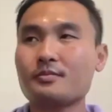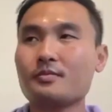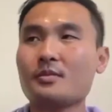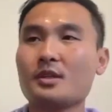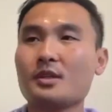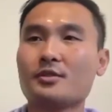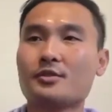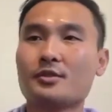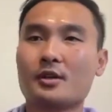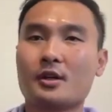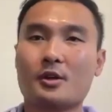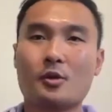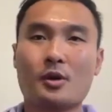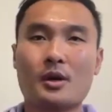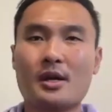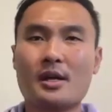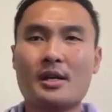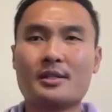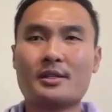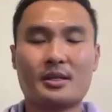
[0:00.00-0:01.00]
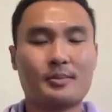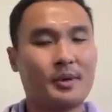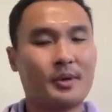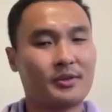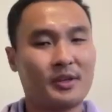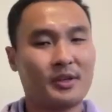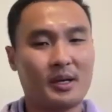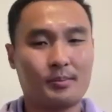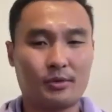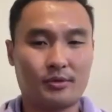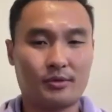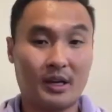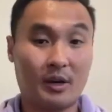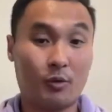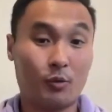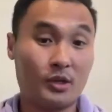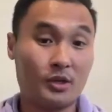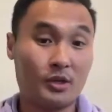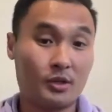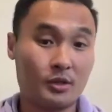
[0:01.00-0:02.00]
So some examples that we
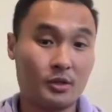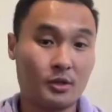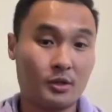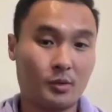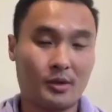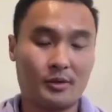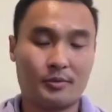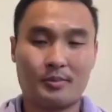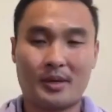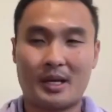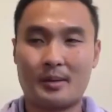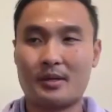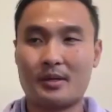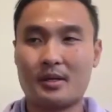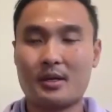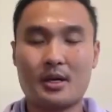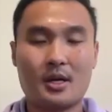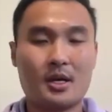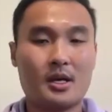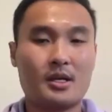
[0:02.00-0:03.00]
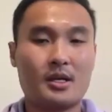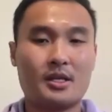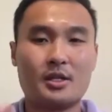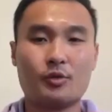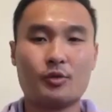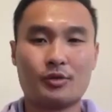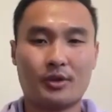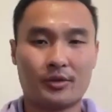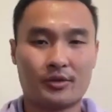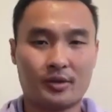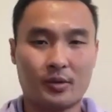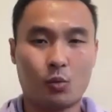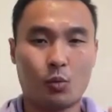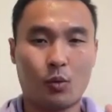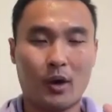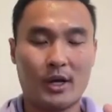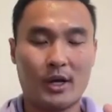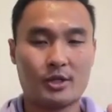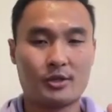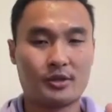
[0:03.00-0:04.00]
do is maybe using some
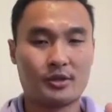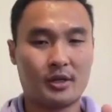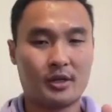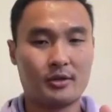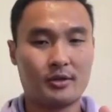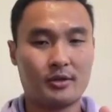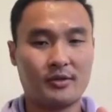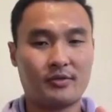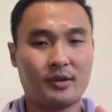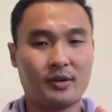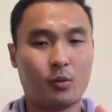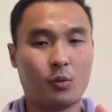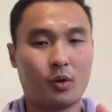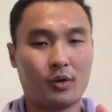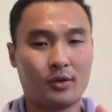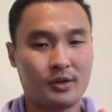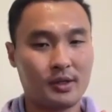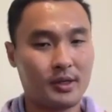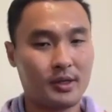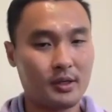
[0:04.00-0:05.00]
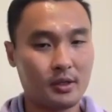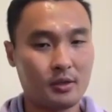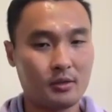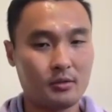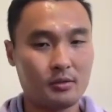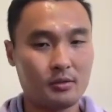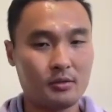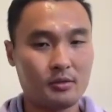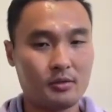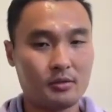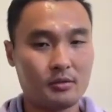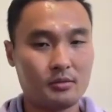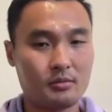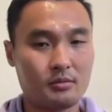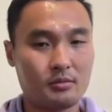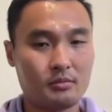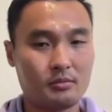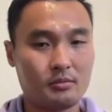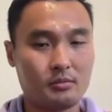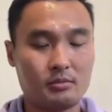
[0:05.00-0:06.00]
wedges underneath someone's heels
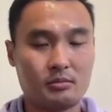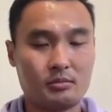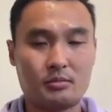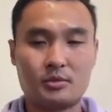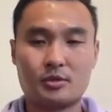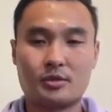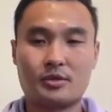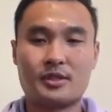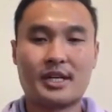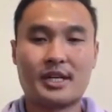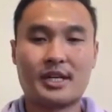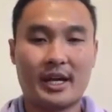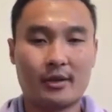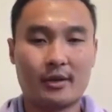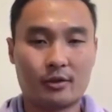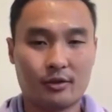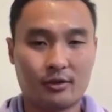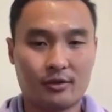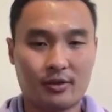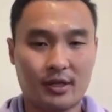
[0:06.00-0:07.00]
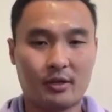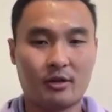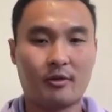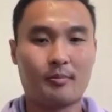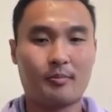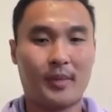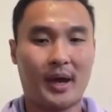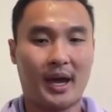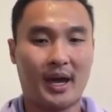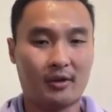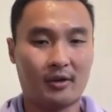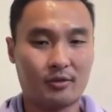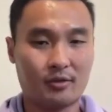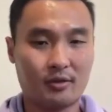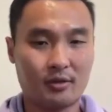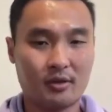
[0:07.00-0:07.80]
to change the center of mass,